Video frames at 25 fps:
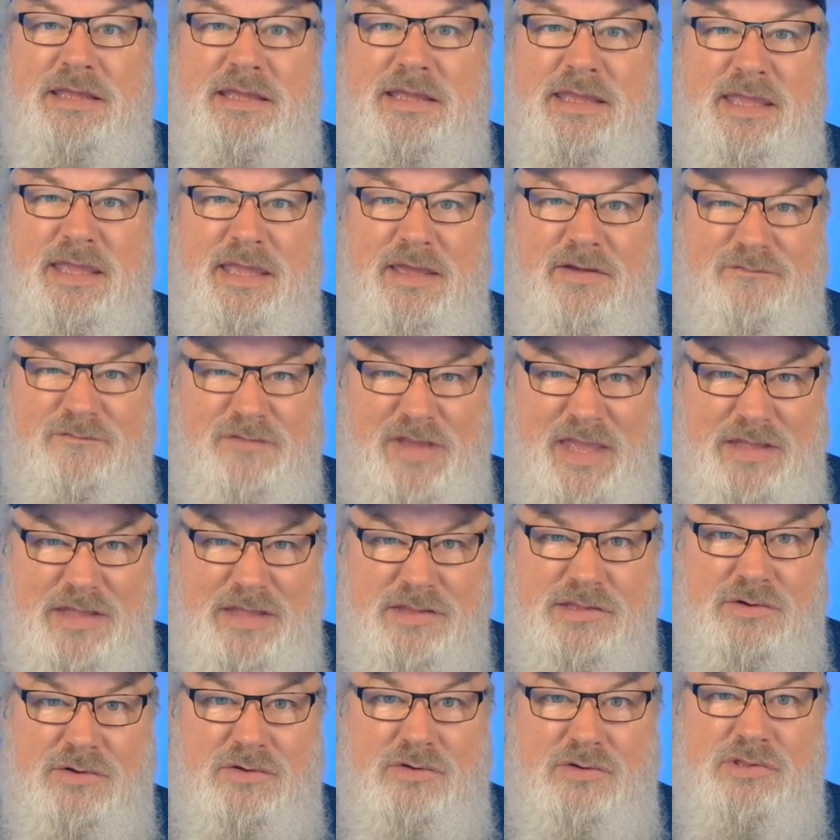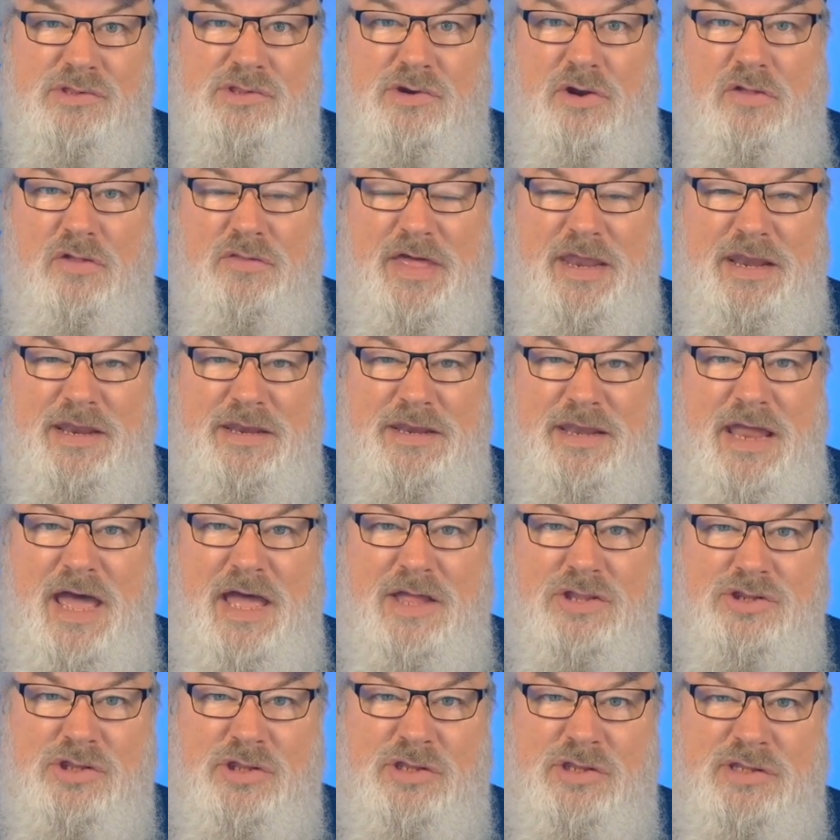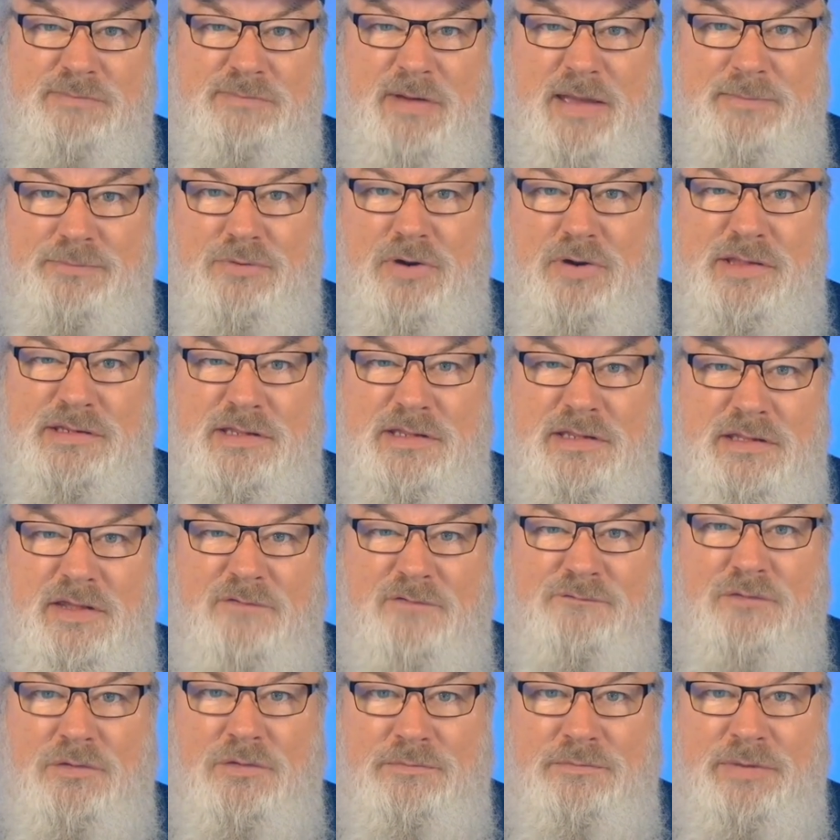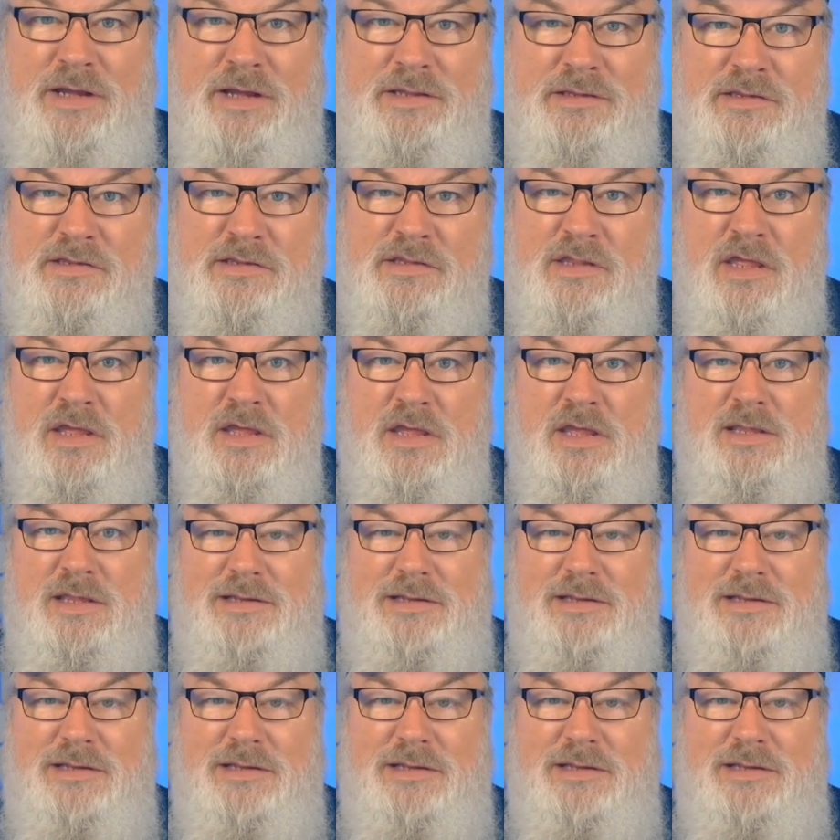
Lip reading: give answers and all that, and not just by pressing different buttons.